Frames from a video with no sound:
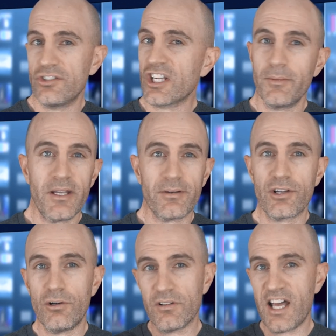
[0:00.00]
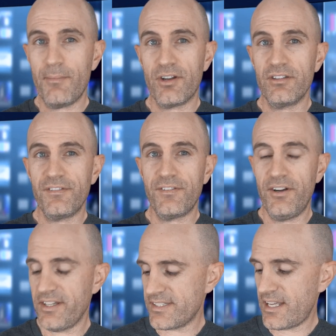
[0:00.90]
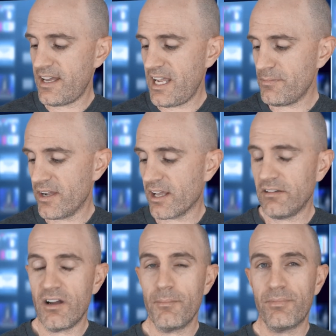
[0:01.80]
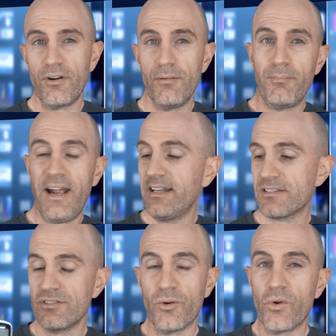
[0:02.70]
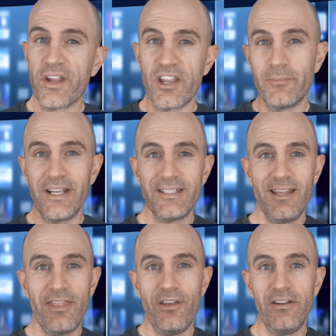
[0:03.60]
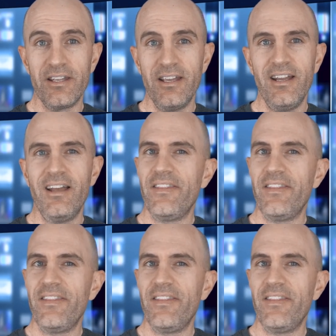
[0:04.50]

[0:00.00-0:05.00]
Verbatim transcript: You're not going to be able to call Garmin on the phone and say, hey, my Climb Pro beta is not working on my 1030.